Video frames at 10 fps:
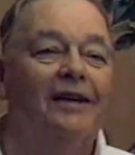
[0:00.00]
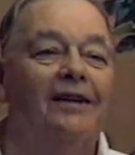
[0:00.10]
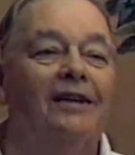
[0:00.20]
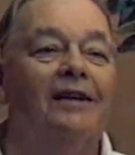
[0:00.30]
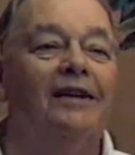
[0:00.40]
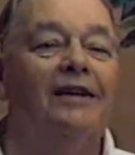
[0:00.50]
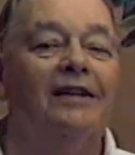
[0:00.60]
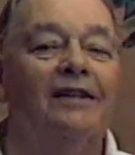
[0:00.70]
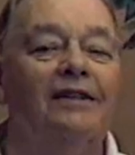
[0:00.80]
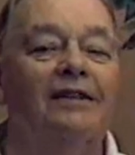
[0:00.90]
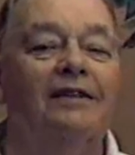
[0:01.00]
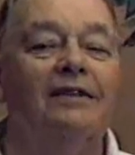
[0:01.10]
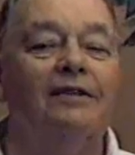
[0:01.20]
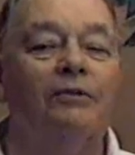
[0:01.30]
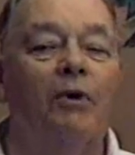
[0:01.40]

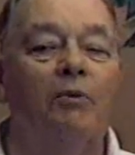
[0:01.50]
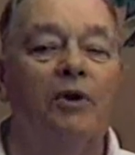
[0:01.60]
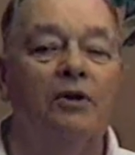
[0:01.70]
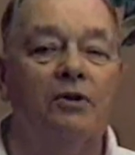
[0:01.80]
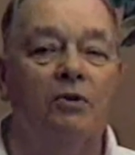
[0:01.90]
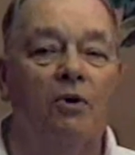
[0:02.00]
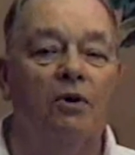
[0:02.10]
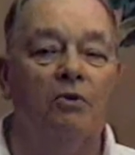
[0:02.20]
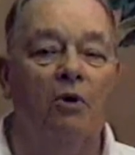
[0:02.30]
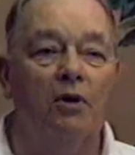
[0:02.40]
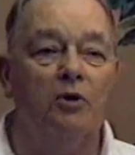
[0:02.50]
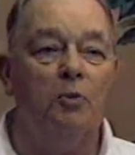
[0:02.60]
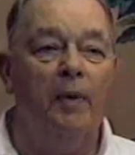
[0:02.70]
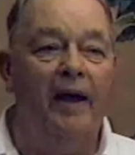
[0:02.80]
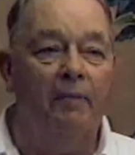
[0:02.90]
what we used to call all the
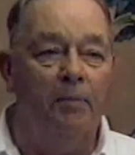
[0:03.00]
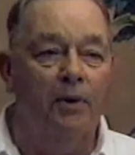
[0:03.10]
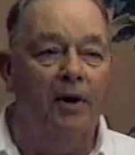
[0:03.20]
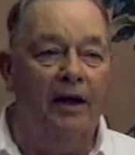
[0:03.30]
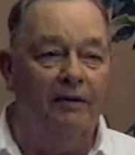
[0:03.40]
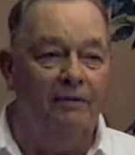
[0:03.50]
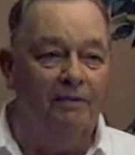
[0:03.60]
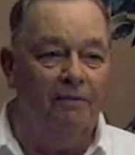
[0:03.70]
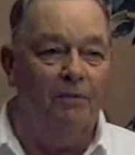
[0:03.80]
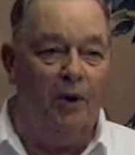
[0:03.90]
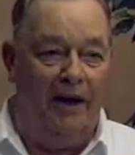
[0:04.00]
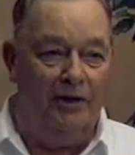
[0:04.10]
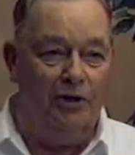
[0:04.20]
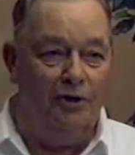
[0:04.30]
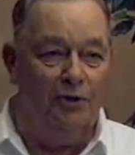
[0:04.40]
spare part
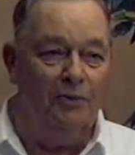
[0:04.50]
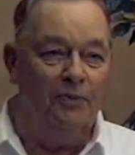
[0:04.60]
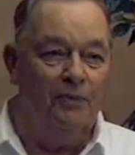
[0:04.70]
branches,